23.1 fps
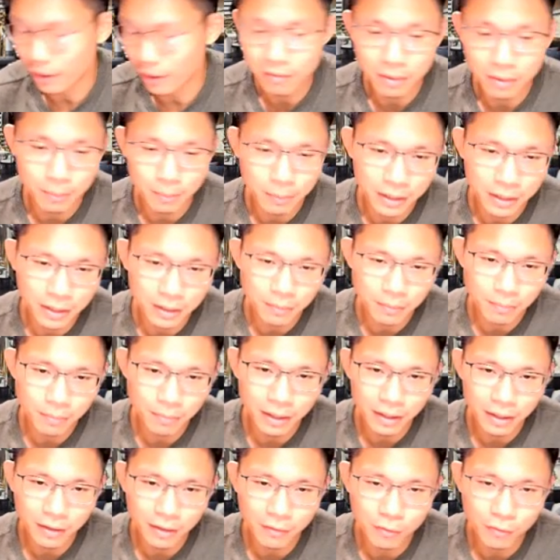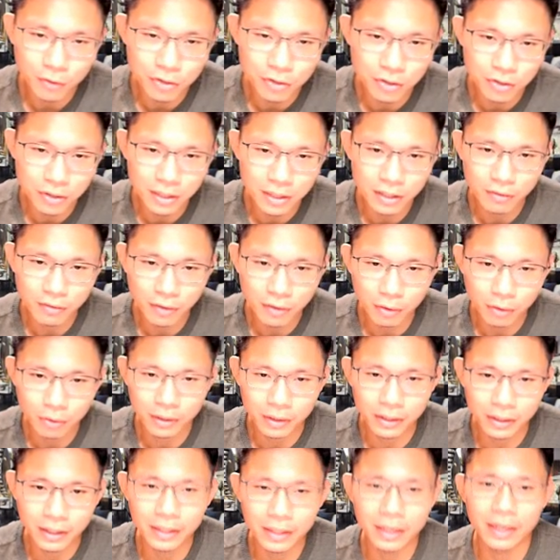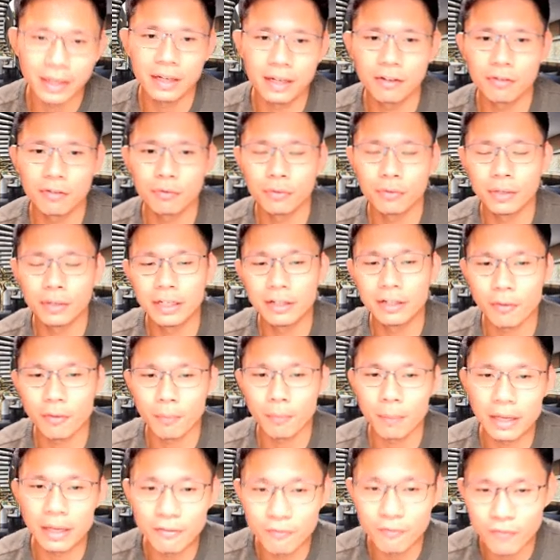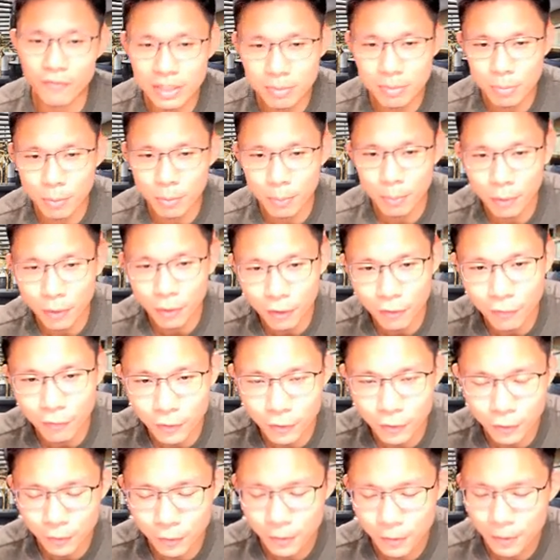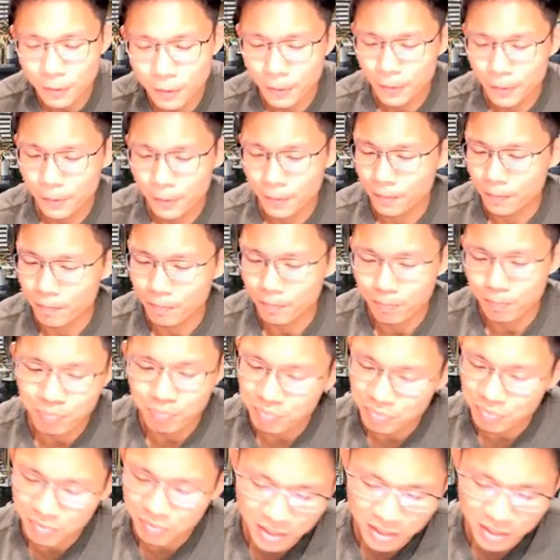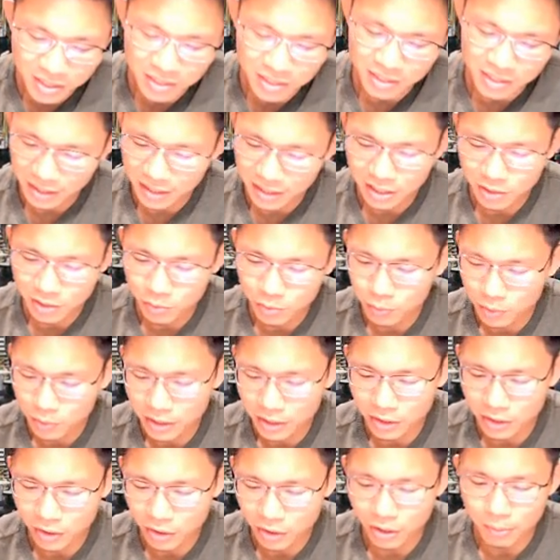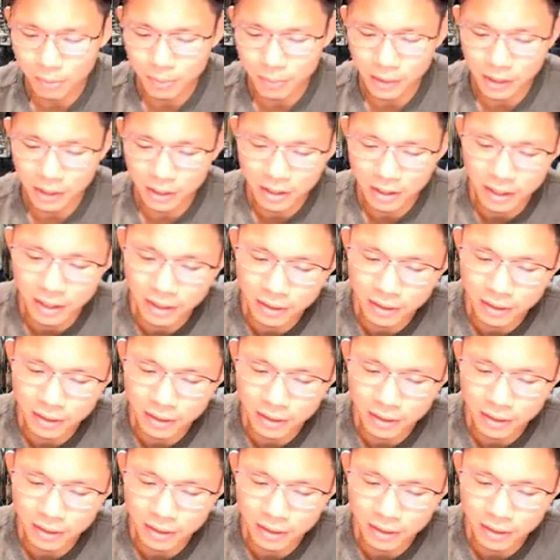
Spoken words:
the money, but unfortunately, if you're looking at it really from an investment point of view, this is really not going to make the cut.